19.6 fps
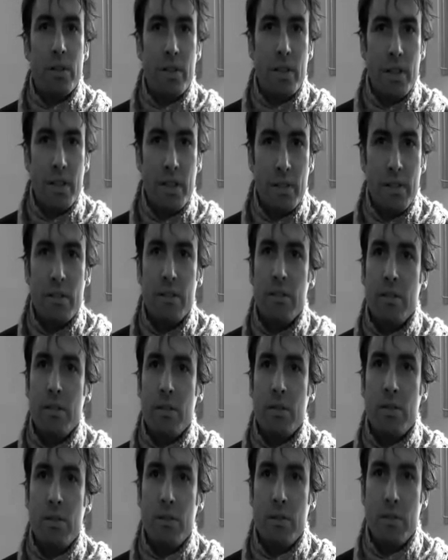and like
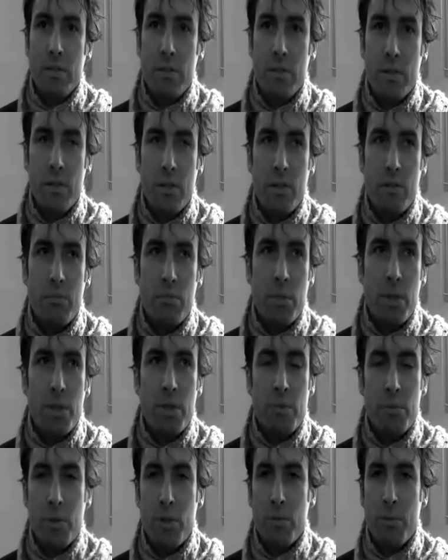there's
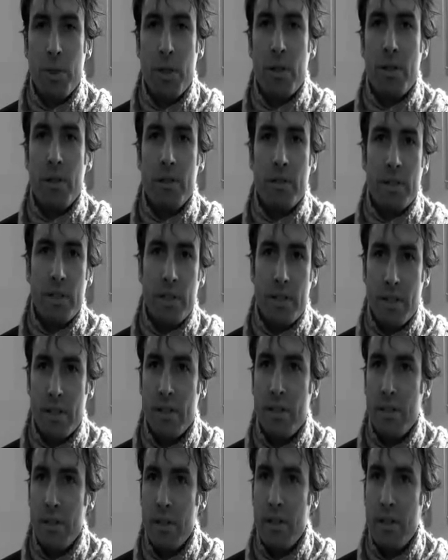much more apparent, like,